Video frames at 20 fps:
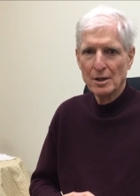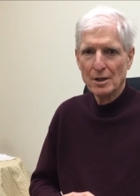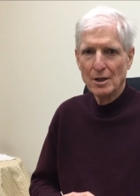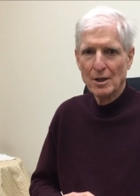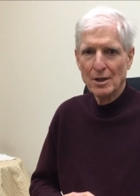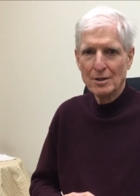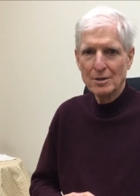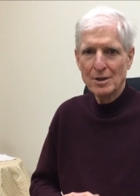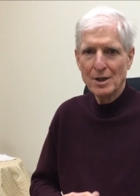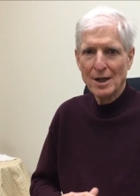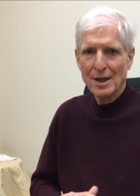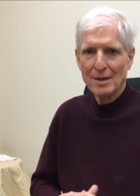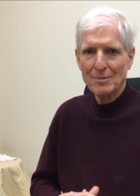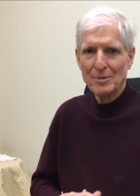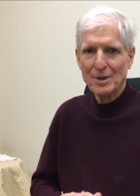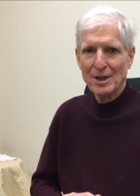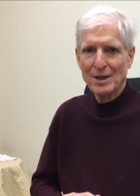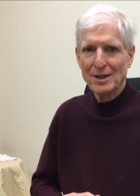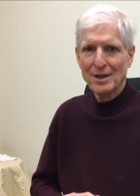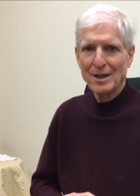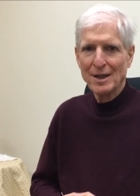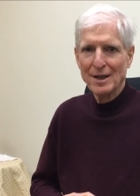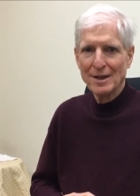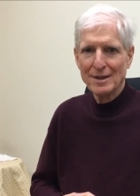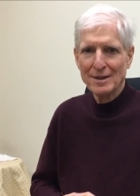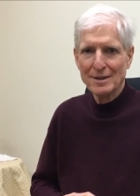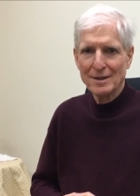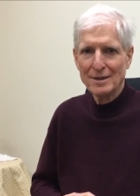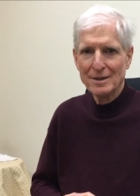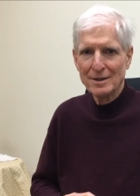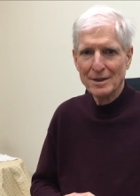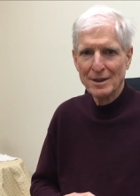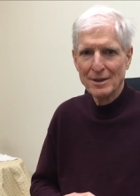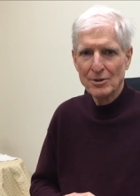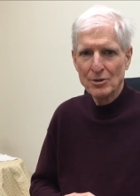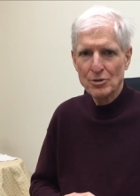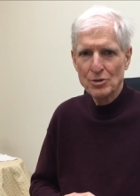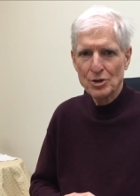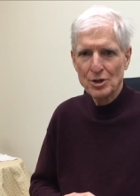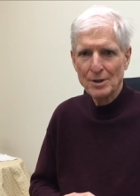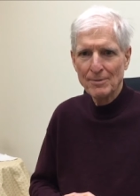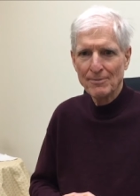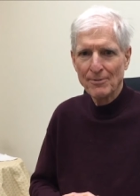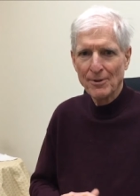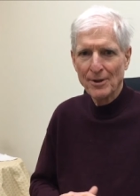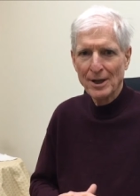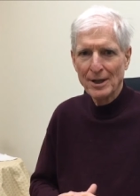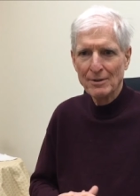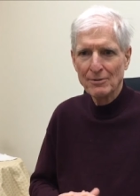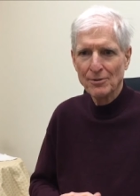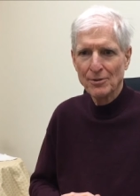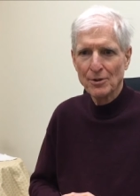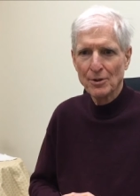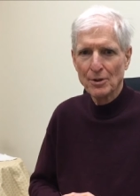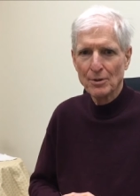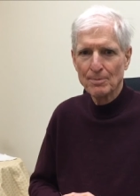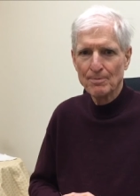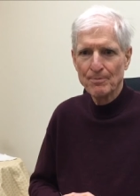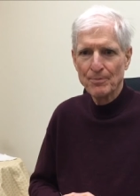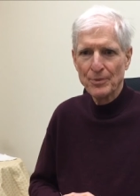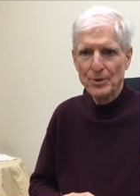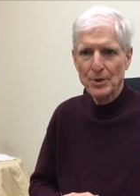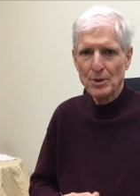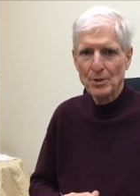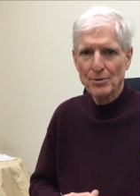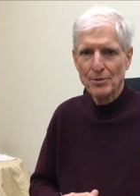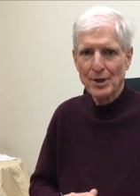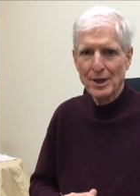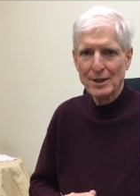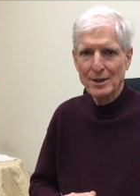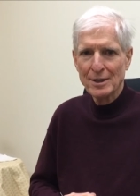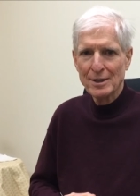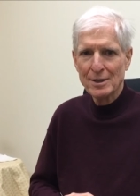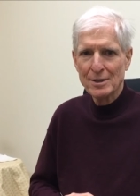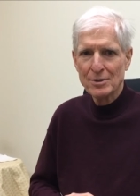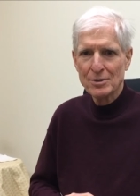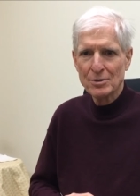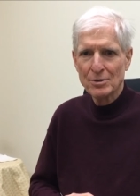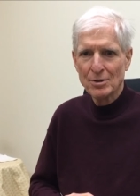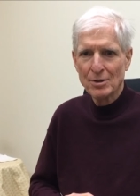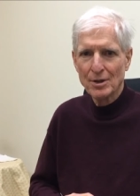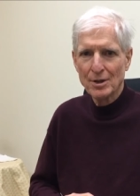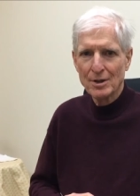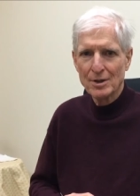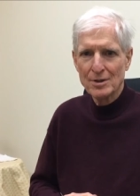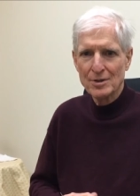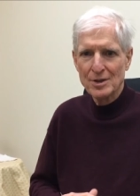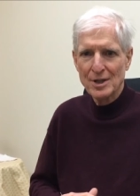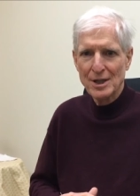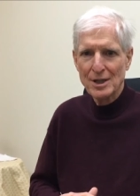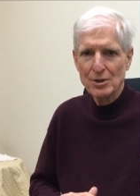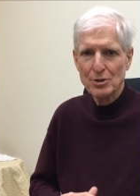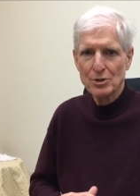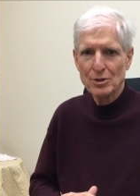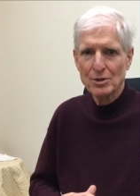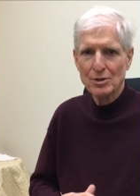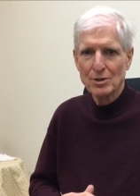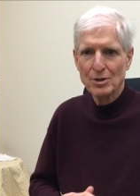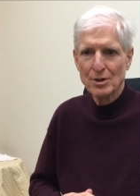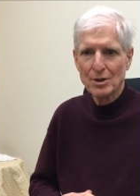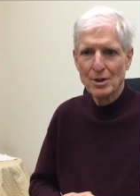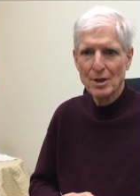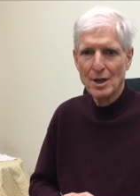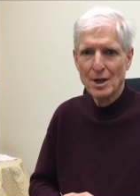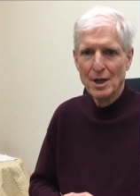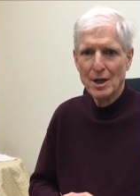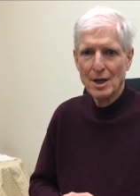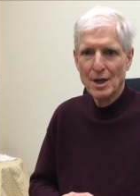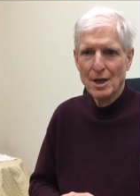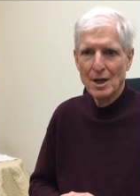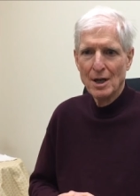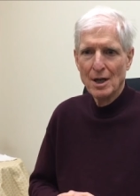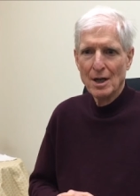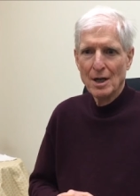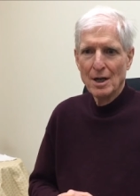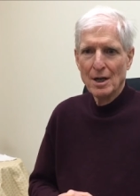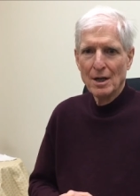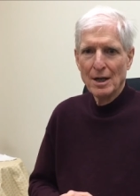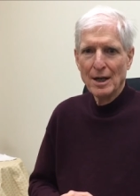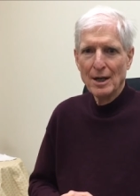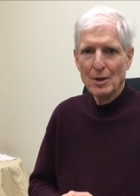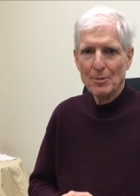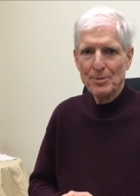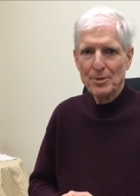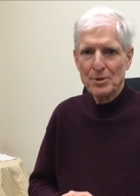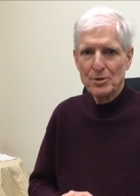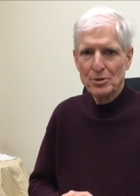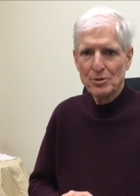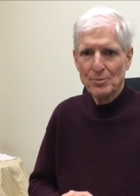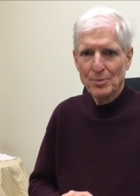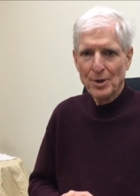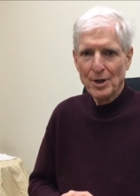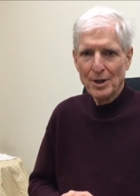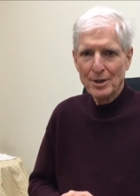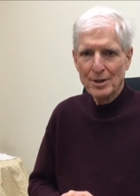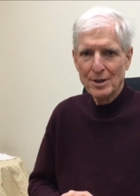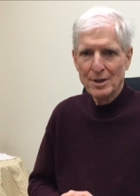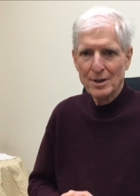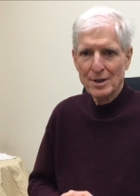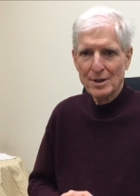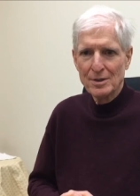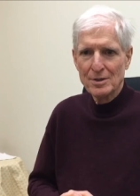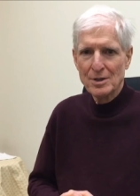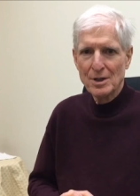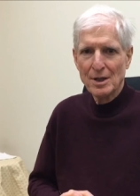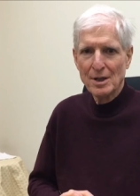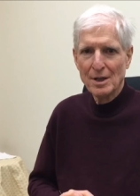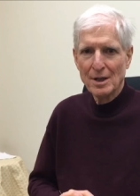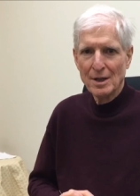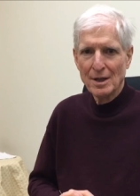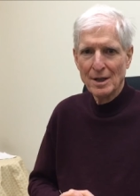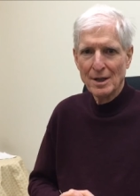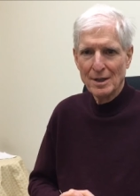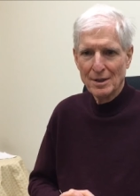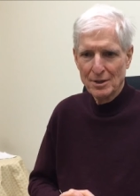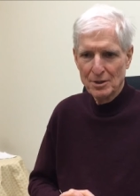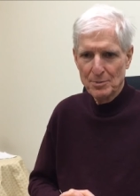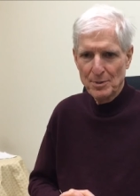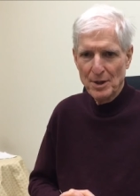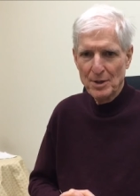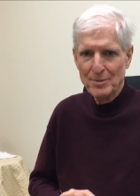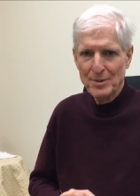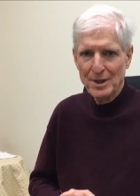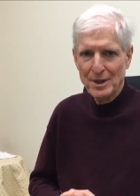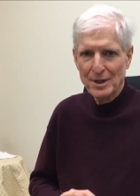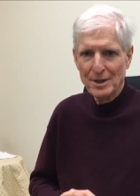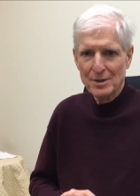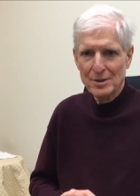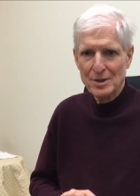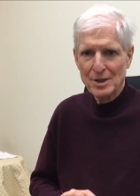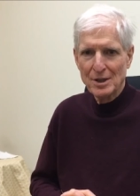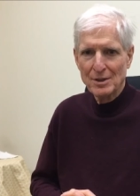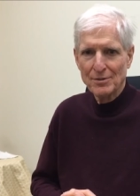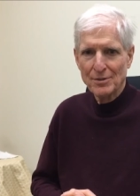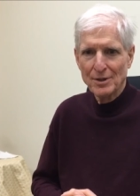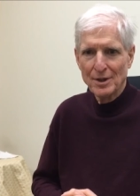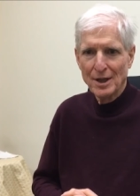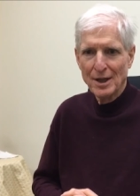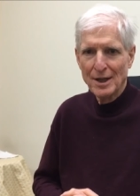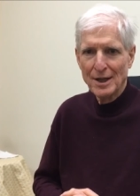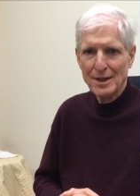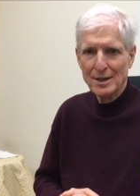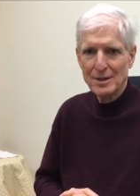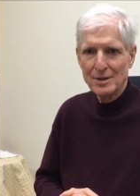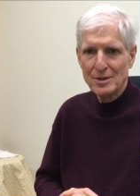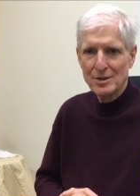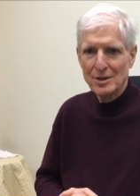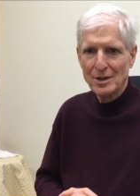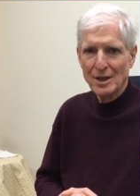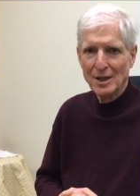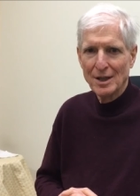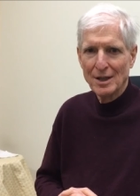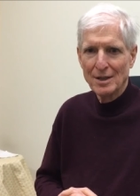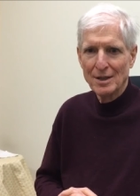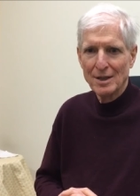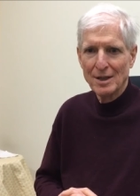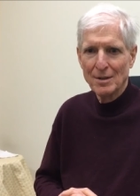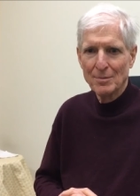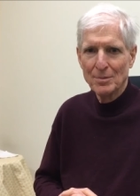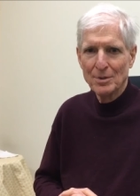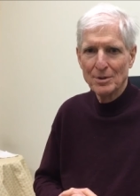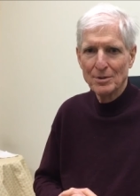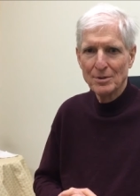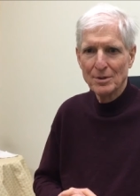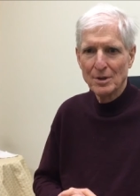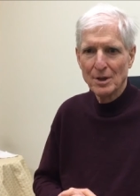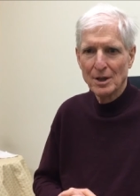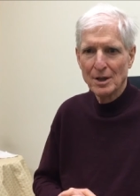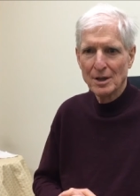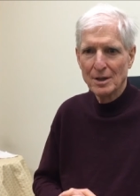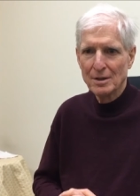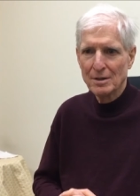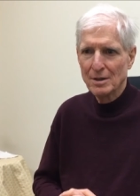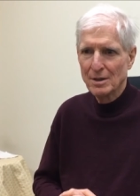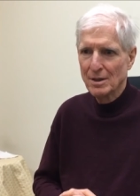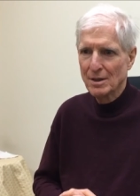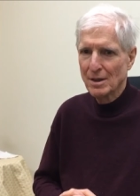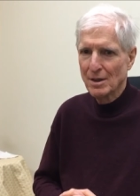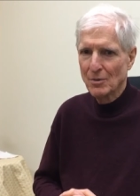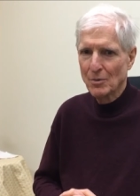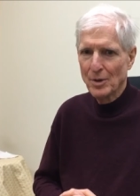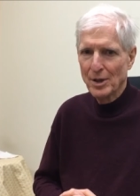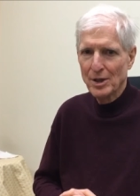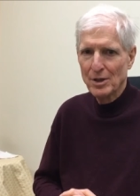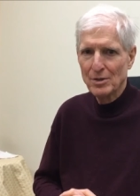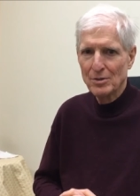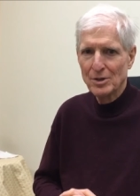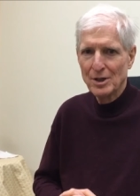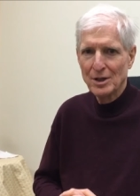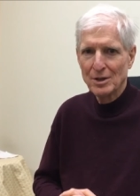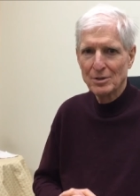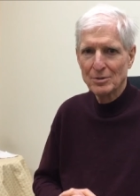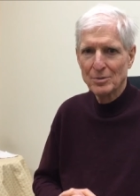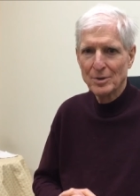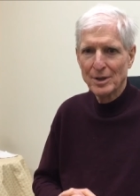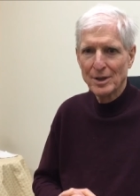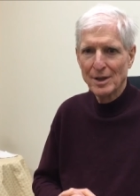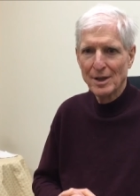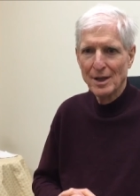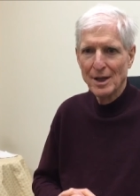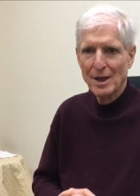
longtime dedicated leadership, Fred, for your friendliness, your organization, your help that you brought to this experiment in self-reliance, and Deborah, uh, the way you deal with